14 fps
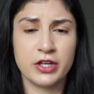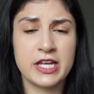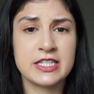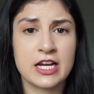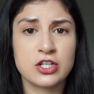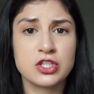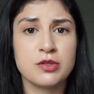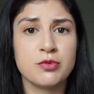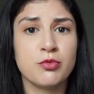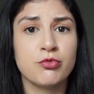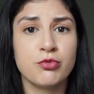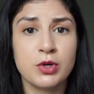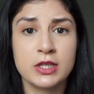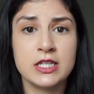It's actually
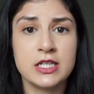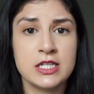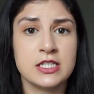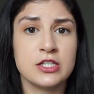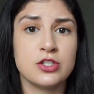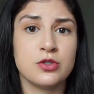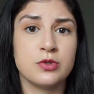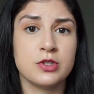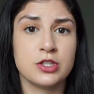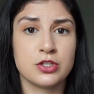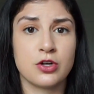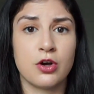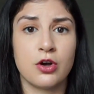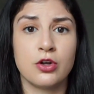really easy to
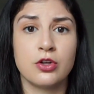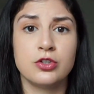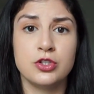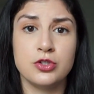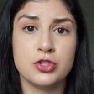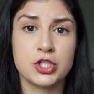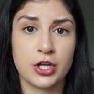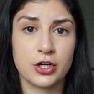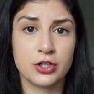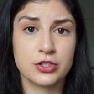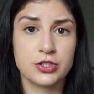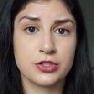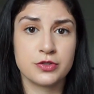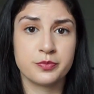install new
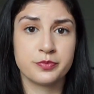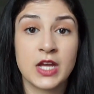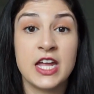shutters.